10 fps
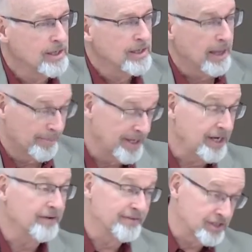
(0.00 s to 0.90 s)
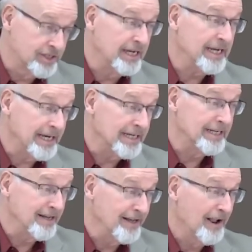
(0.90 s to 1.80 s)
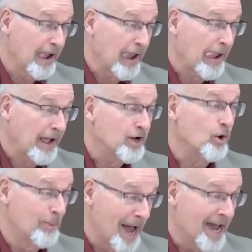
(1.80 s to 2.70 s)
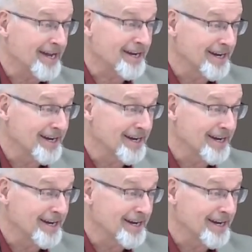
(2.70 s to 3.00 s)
And many of us did go back.